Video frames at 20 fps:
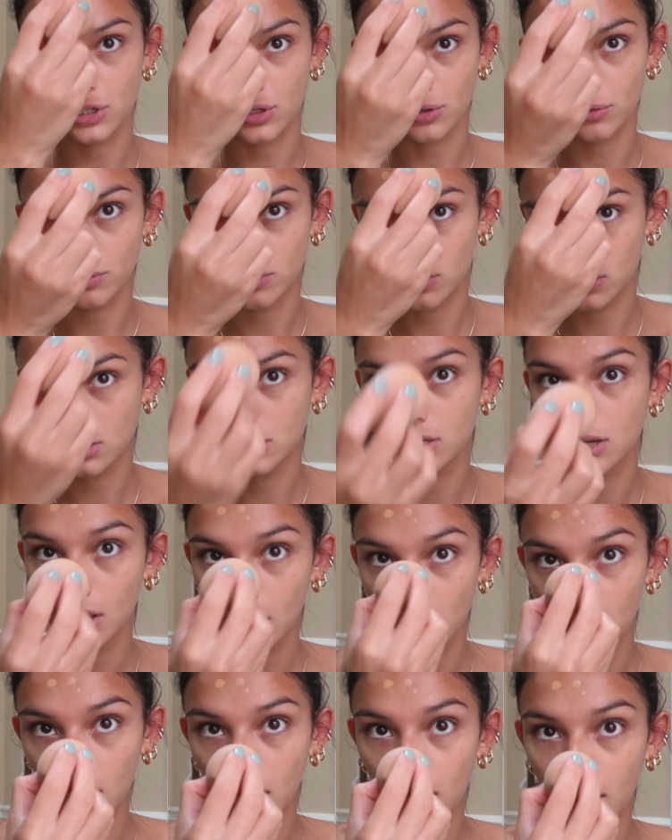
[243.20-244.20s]
shoots.
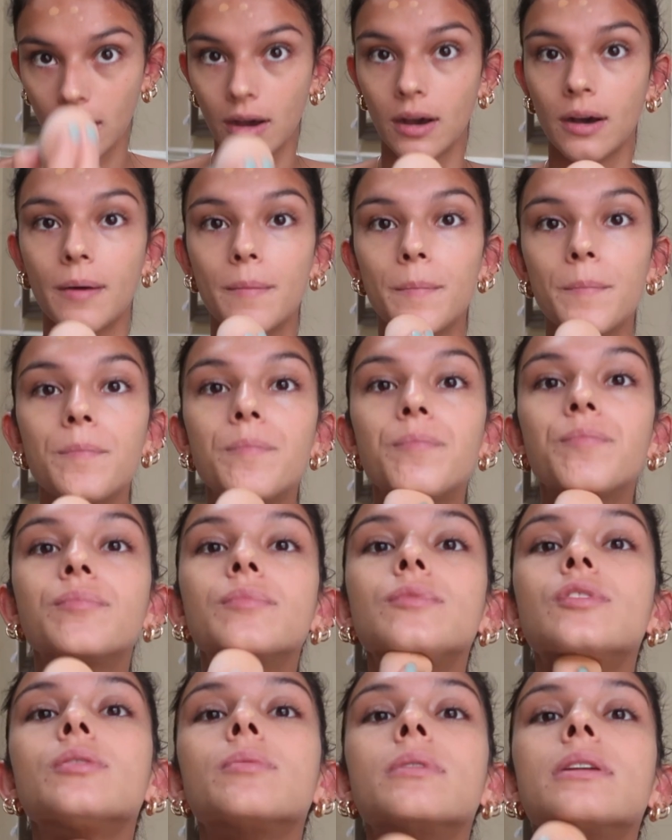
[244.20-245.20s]

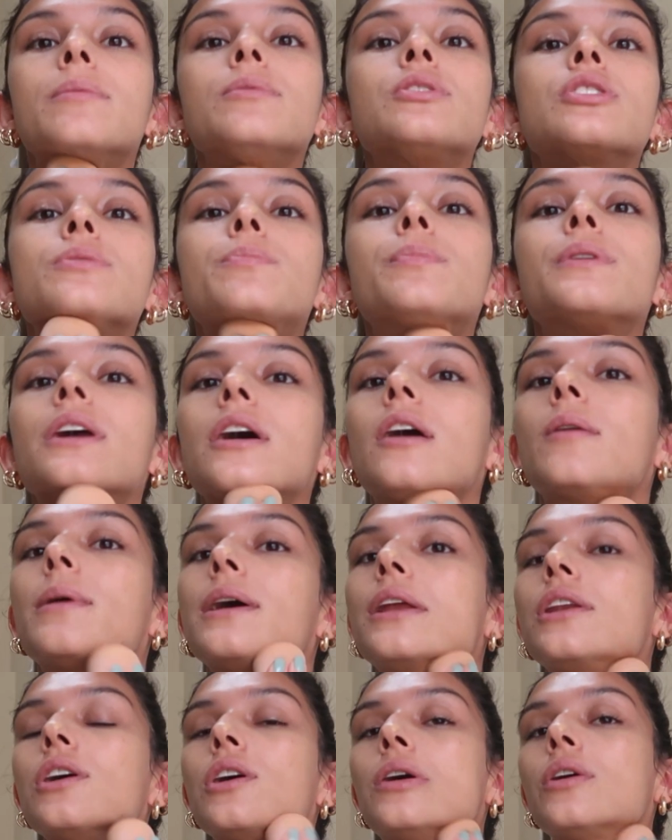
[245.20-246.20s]
So I'm gonna just put it on
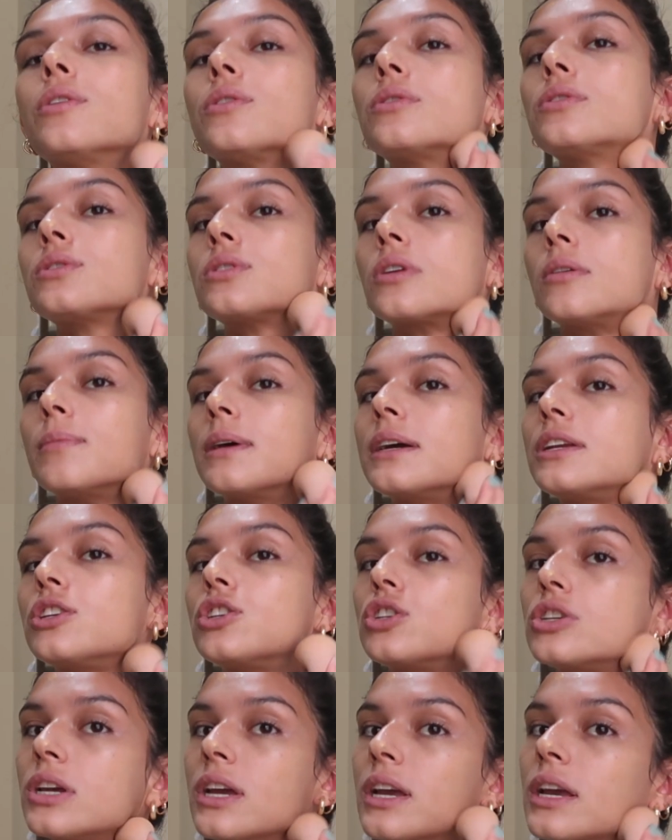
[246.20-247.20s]
my nose, on my
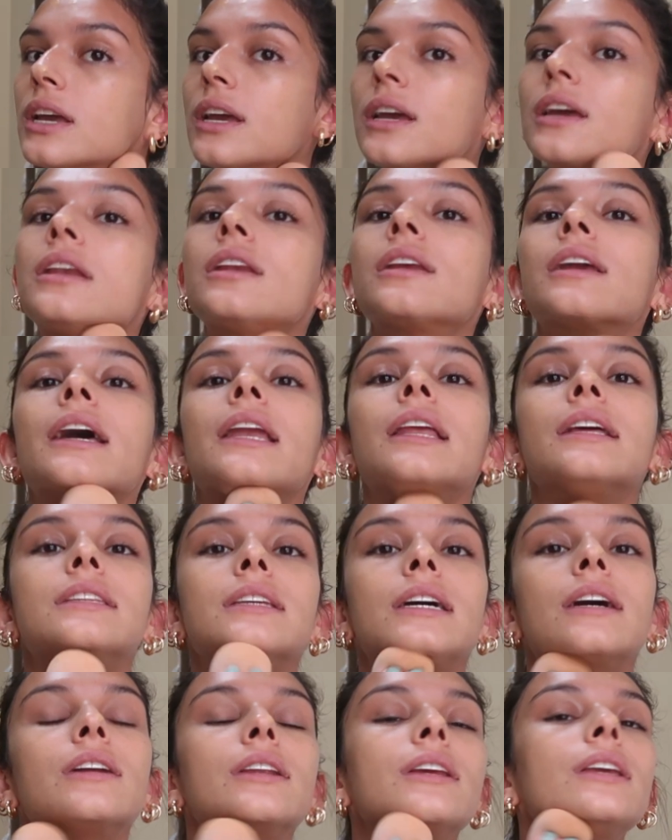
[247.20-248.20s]
chin, get it
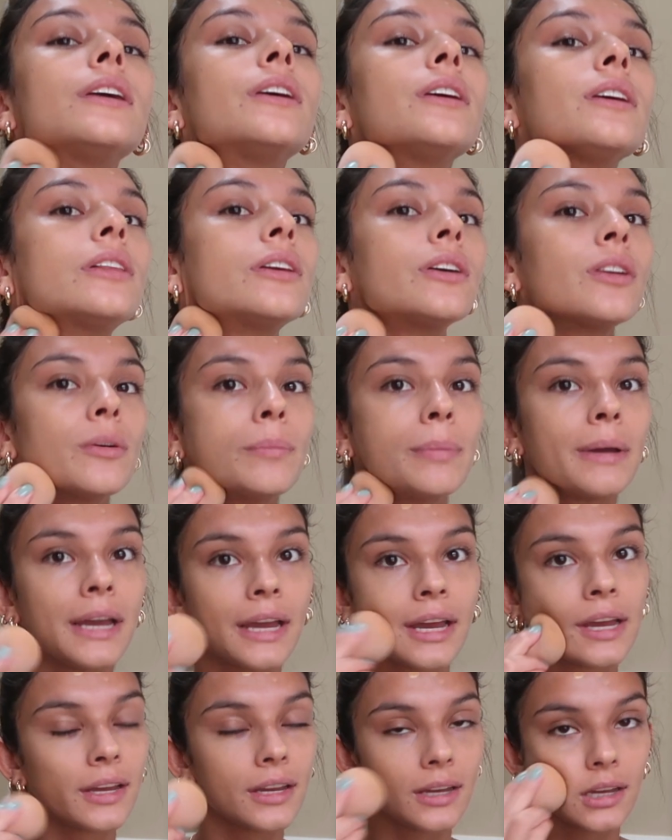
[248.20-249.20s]
down here a little
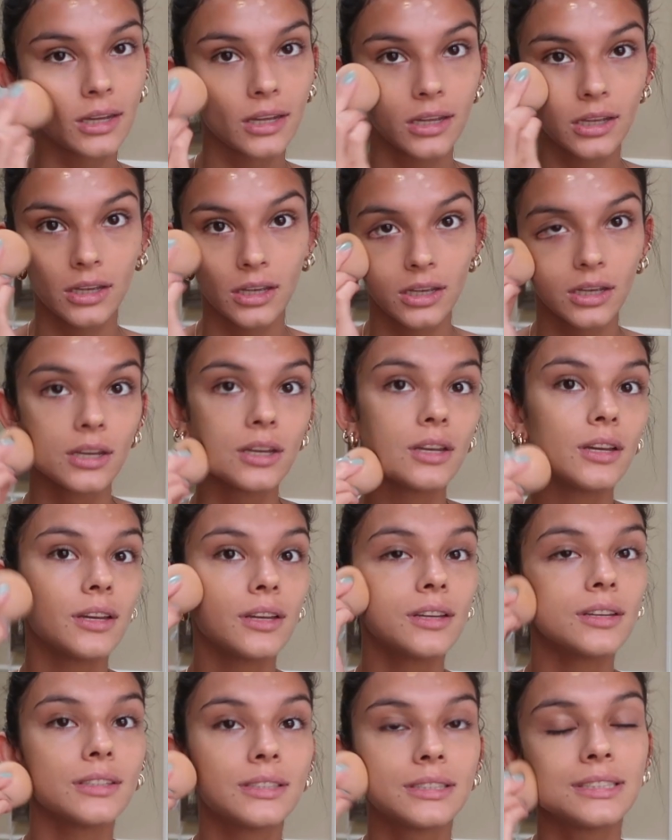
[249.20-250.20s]
bit.
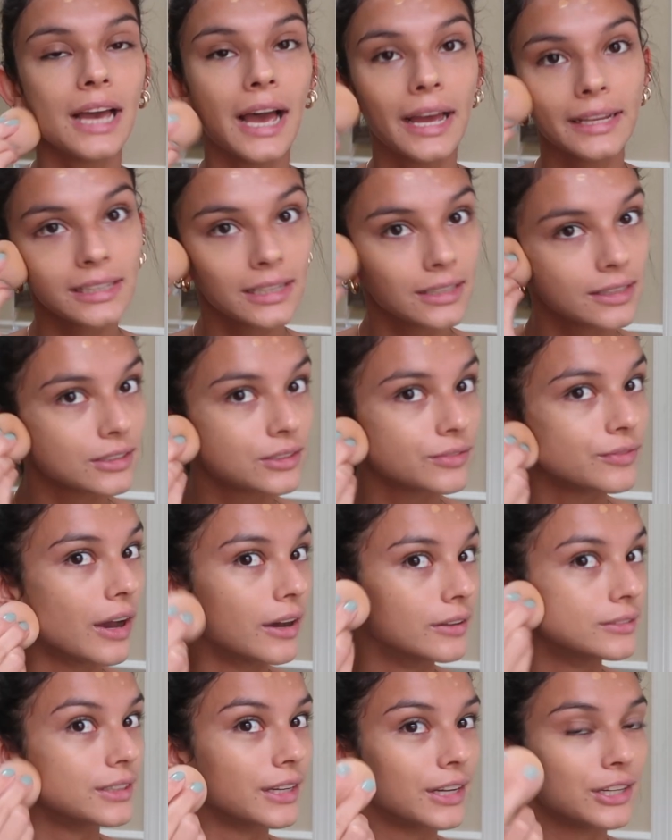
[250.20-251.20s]
Sadly, this
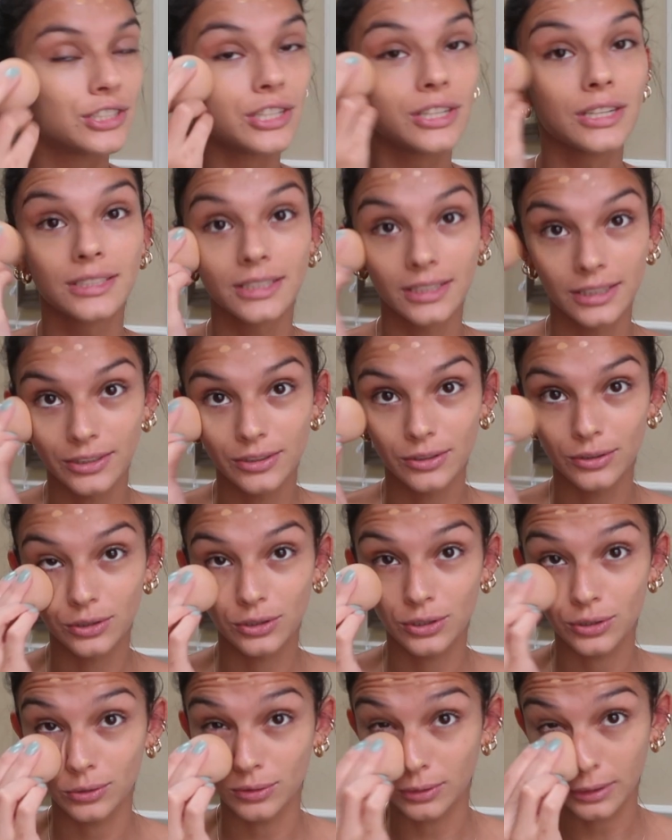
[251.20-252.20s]
foundation is a little
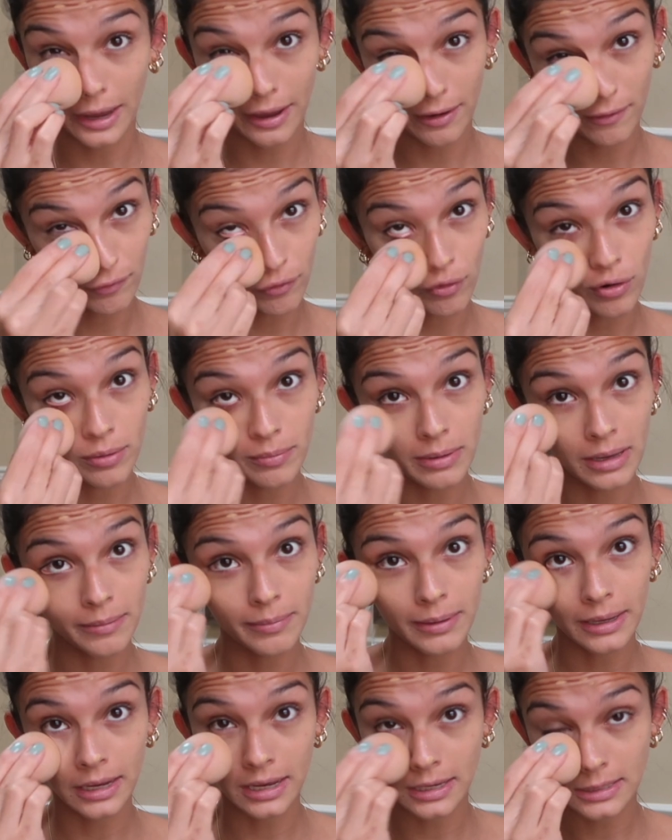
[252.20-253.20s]
too light for me
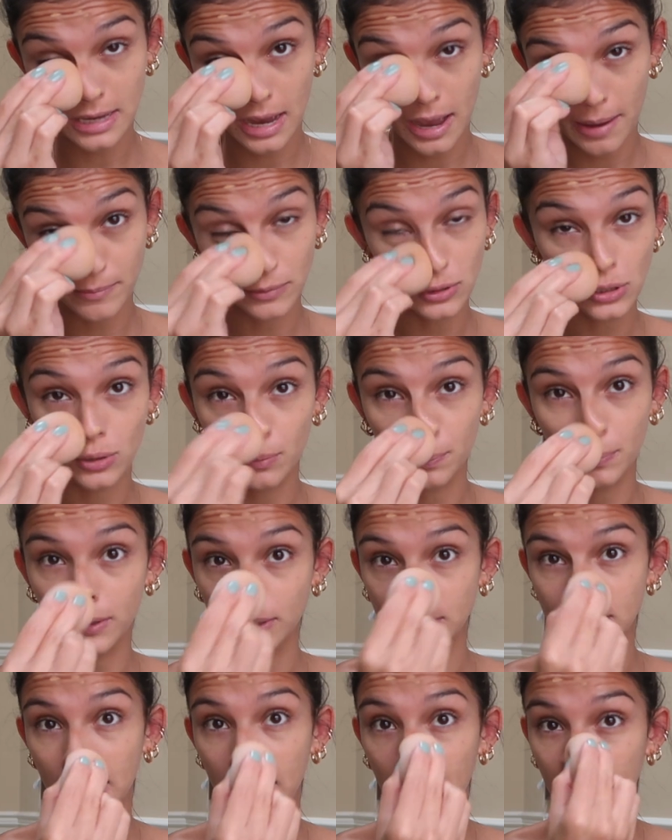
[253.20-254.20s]
because I'm
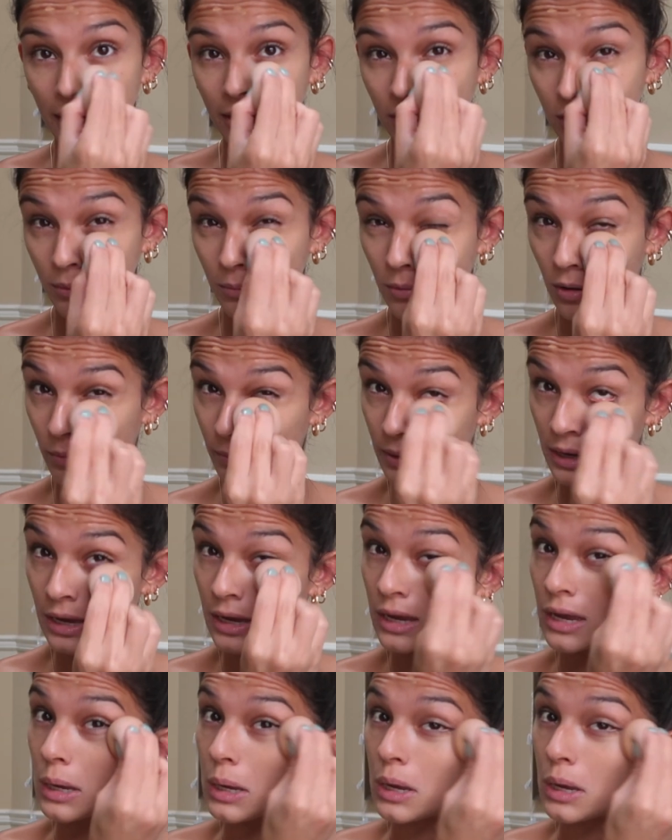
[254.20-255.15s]
super tan at the moment.